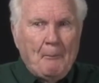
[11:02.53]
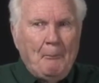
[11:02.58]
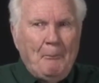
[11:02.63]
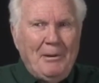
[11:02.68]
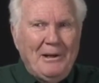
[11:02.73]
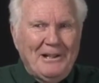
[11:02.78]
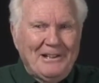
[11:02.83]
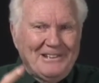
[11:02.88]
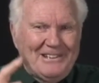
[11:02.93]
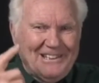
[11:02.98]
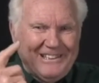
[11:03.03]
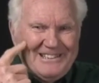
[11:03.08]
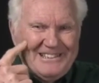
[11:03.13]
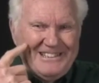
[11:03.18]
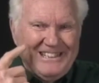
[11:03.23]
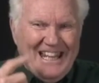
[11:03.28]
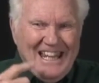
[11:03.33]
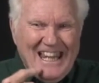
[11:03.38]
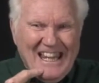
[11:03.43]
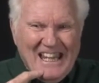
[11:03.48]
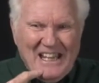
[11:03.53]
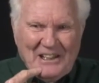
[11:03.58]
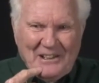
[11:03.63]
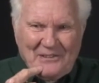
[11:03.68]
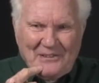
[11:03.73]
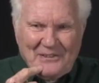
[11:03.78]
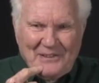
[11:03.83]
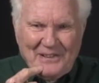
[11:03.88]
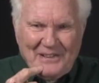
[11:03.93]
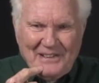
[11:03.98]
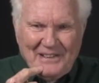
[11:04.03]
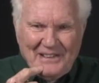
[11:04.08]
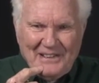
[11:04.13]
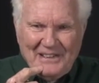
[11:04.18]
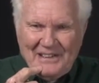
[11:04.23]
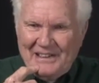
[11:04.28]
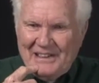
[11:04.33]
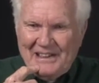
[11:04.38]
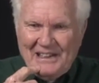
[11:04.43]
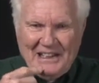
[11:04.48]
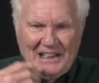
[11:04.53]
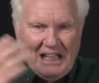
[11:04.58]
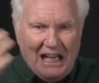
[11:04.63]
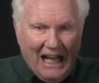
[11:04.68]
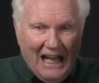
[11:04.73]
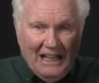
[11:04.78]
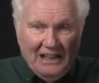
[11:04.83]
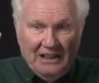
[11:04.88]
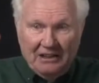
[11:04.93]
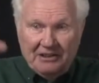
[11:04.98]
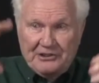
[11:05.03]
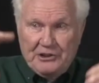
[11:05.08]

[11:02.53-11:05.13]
But the deaf, I